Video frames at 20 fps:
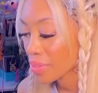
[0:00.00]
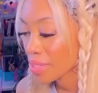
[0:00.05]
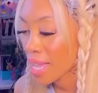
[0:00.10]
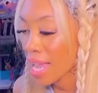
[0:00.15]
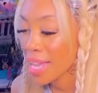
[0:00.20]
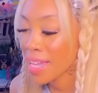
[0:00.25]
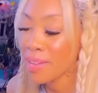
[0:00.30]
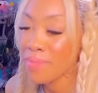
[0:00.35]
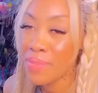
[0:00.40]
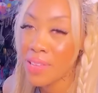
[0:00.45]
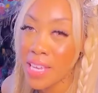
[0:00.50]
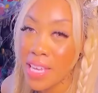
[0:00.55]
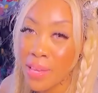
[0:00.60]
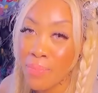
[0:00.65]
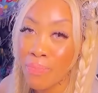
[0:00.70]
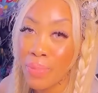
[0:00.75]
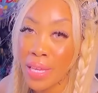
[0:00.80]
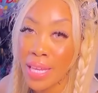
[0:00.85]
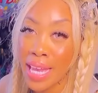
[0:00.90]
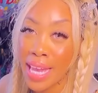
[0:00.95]
I am
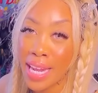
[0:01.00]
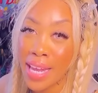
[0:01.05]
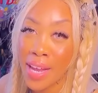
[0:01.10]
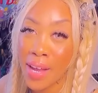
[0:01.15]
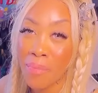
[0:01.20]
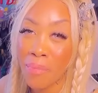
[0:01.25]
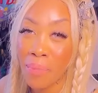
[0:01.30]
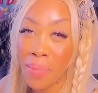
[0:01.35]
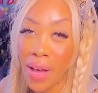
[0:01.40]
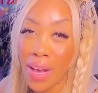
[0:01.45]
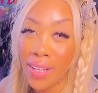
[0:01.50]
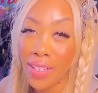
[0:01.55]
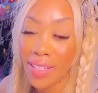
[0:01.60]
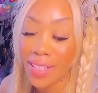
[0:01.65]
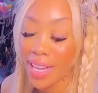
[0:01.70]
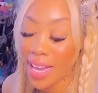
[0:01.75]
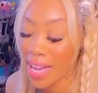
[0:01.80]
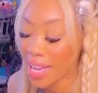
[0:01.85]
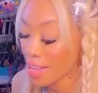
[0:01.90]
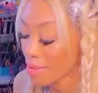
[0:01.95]
keeping it a buck.
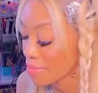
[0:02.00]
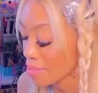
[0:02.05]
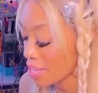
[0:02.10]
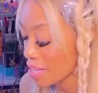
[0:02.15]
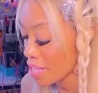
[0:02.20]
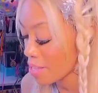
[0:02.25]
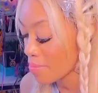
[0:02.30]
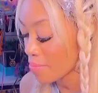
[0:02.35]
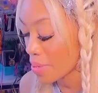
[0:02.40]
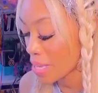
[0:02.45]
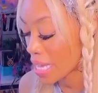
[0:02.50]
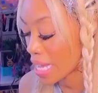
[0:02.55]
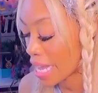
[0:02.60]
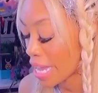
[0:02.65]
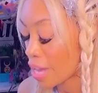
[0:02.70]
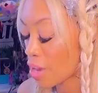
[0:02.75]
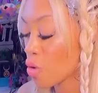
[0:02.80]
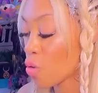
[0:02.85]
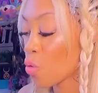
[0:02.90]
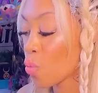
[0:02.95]
I am keeping
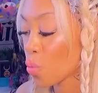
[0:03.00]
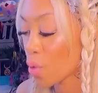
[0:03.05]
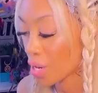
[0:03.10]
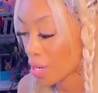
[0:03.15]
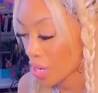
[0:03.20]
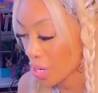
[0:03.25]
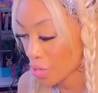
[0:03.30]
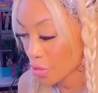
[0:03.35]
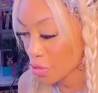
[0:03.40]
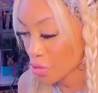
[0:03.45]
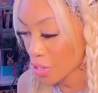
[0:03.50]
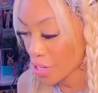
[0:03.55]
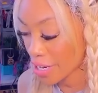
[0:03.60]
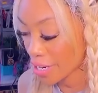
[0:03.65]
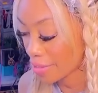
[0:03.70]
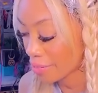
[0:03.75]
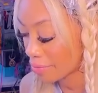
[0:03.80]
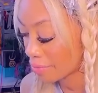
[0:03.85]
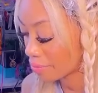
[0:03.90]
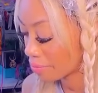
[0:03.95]
it
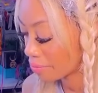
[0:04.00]
100.